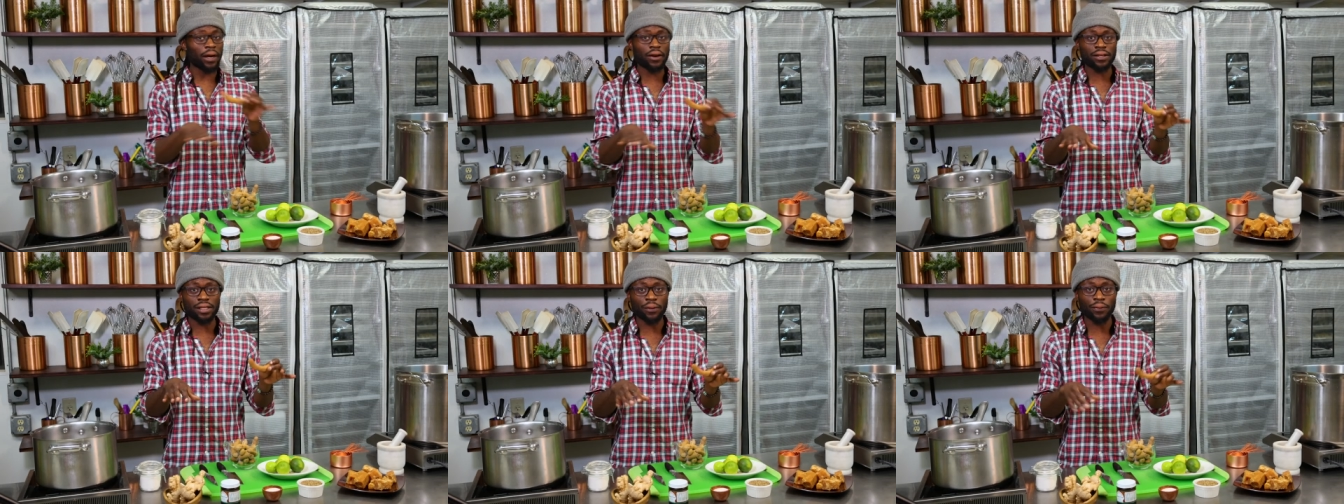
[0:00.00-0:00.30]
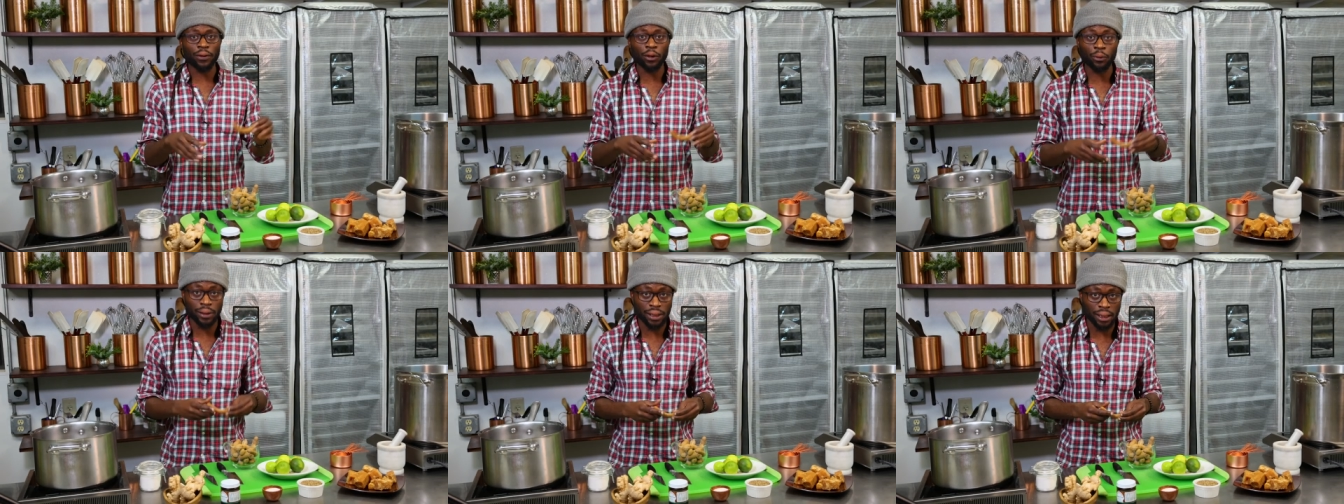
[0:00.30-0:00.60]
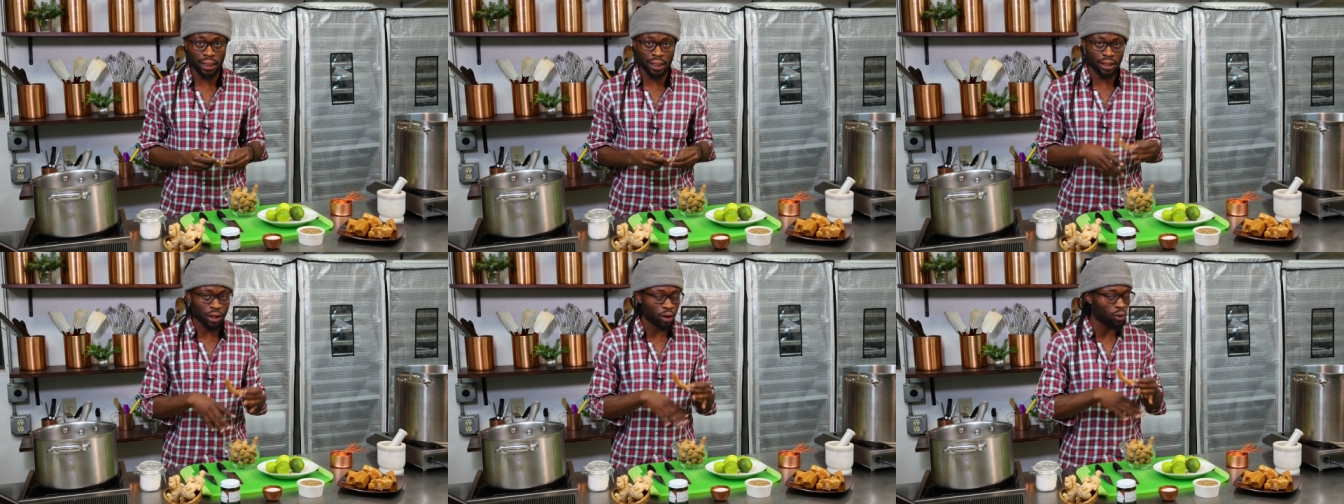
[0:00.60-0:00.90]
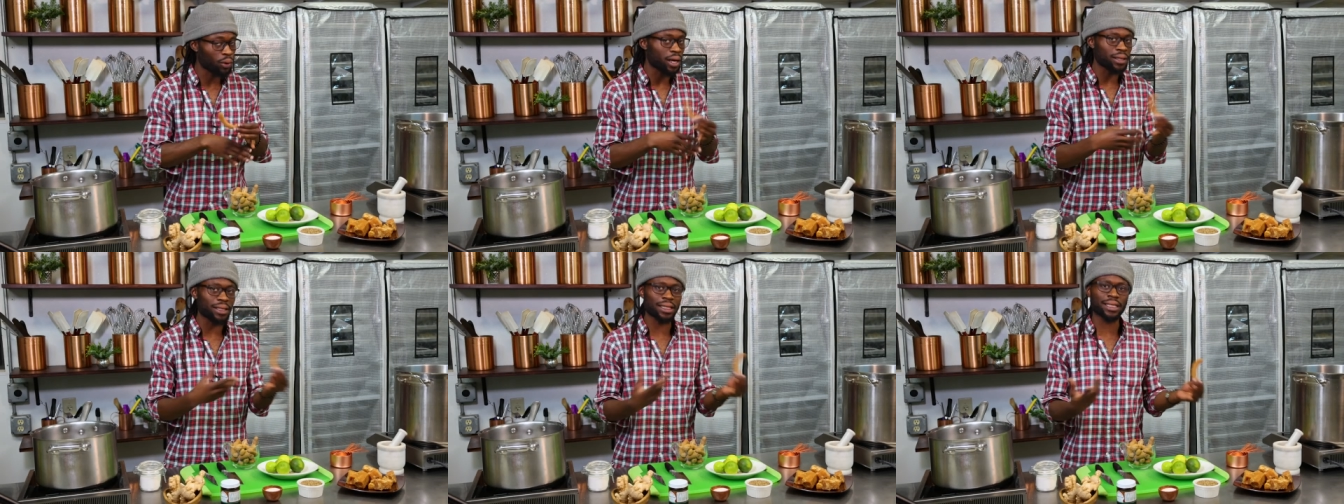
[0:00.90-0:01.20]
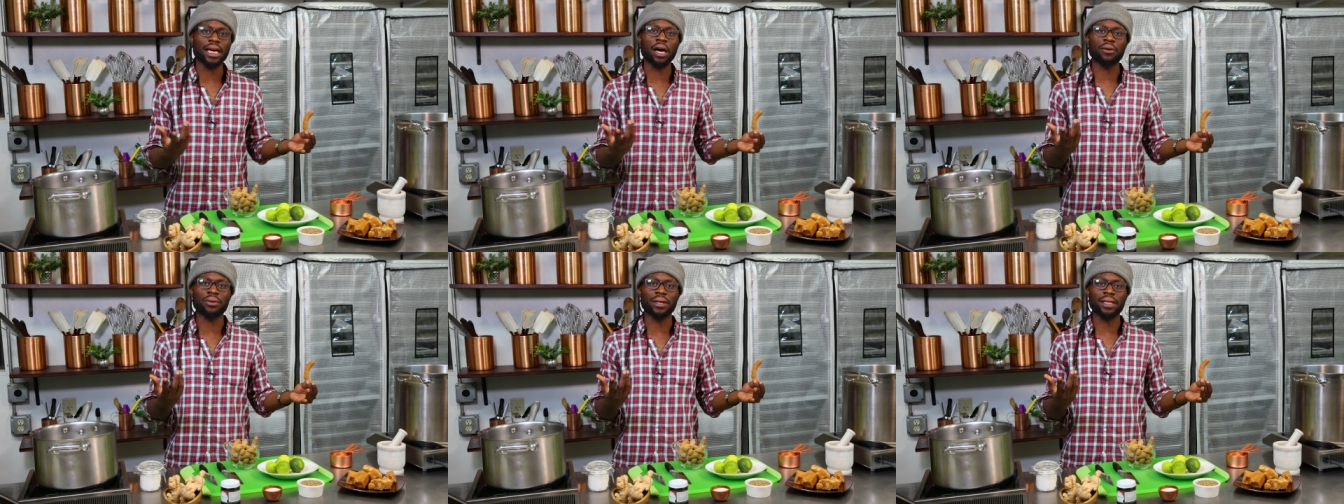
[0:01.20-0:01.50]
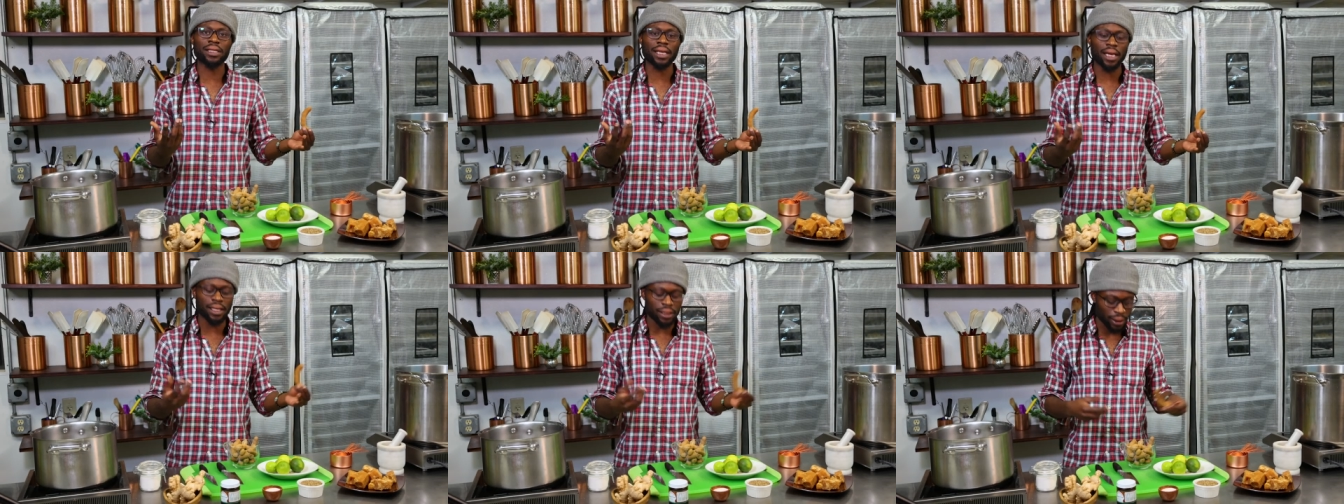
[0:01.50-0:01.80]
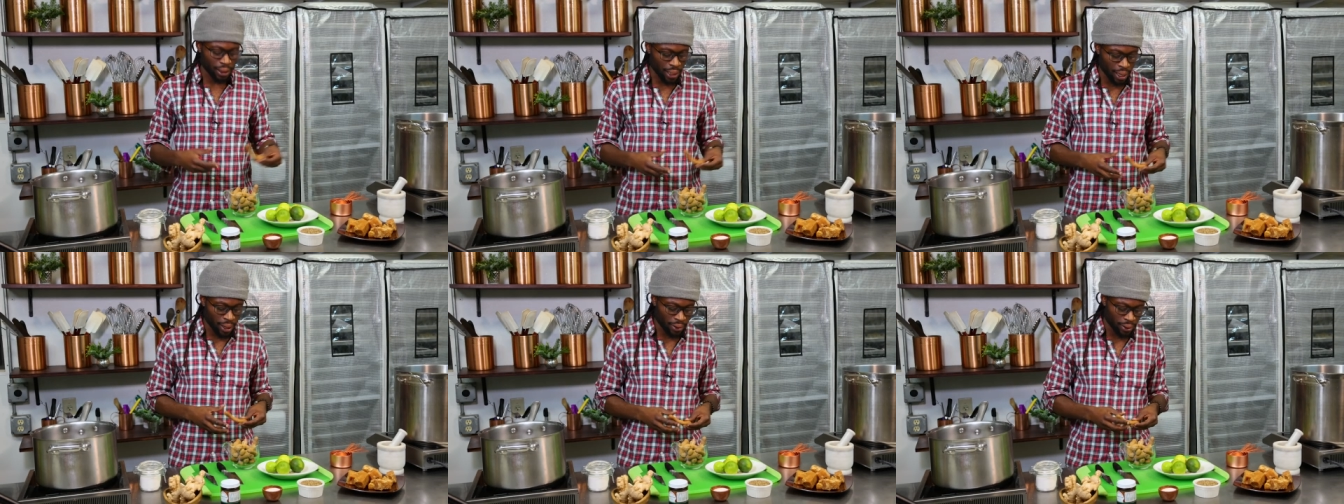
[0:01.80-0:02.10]
different cuisines across the Southeast Asian
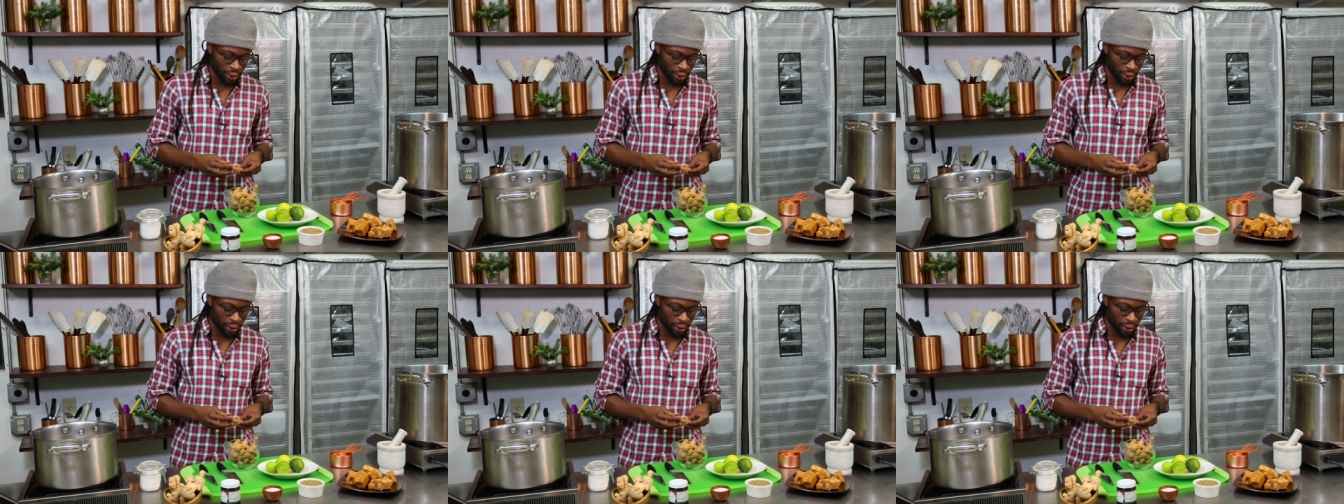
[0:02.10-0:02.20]
continent.